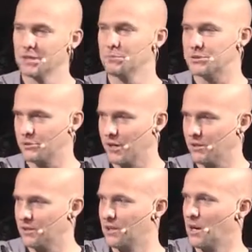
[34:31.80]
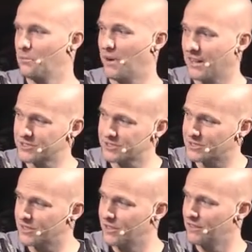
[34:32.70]
betrayal,
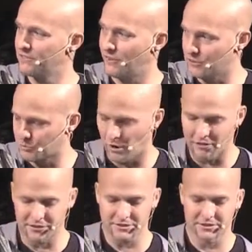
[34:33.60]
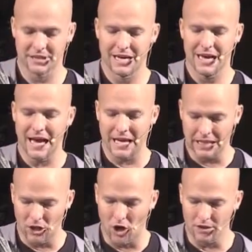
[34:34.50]
apostasy, false prophets, and
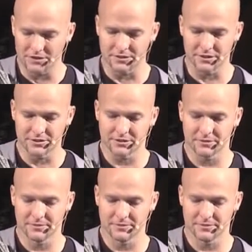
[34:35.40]
lawlessness.